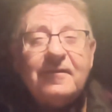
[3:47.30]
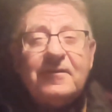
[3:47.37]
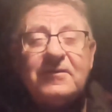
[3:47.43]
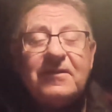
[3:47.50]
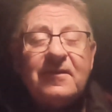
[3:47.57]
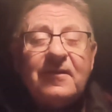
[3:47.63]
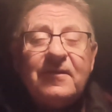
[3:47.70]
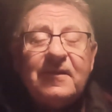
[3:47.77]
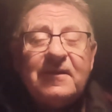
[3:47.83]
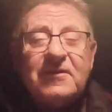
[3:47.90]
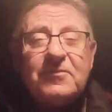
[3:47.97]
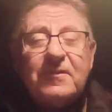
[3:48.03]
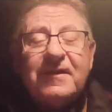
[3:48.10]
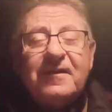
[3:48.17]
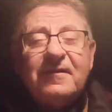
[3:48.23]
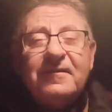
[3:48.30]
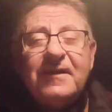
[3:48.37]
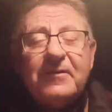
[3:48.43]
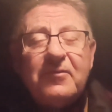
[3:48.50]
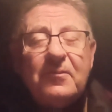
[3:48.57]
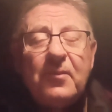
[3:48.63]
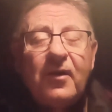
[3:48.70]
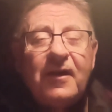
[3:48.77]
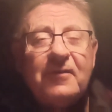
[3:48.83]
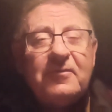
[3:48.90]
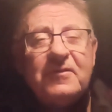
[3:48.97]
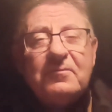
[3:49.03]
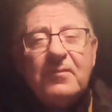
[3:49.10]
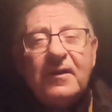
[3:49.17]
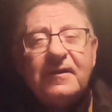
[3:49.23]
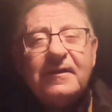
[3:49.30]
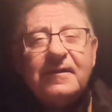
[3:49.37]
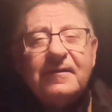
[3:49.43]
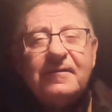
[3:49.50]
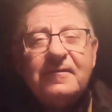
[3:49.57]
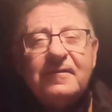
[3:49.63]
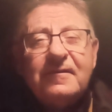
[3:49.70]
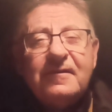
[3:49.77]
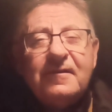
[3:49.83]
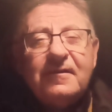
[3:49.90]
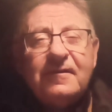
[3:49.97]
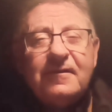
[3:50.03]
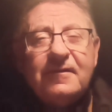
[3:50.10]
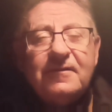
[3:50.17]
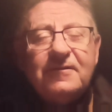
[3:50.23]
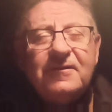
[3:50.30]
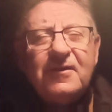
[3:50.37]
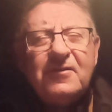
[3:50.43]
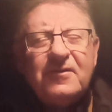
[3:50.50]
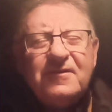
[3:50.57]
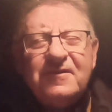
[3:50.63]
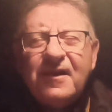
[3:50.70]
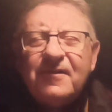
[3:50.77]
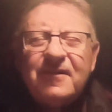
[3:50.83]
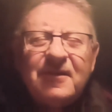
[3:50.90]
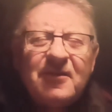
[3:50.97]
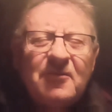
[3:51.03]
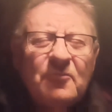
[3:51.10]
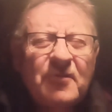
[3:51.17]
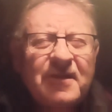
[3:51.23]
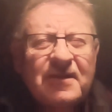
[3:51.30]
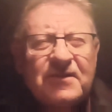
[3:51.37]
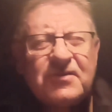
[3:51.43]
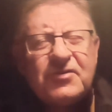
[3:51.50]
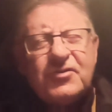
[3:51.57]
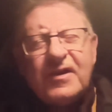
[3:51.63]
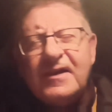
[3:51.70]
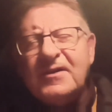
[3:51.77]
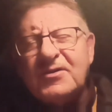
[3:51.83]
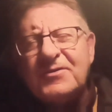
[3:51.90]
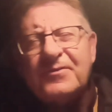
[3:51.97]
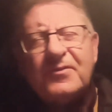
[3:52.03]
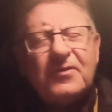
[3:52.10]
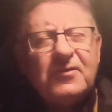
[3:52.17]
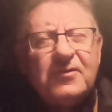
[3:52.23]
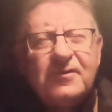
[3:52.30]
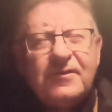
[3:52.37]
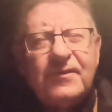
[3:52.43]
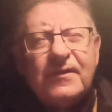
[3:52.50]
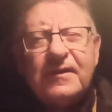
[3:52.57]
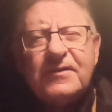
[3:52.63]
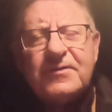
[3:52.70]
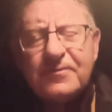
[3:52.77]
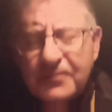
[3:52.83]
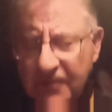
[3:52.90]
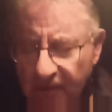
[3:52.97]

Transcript: those are the things we can never buy with money. No, nothing can we exchange for the good things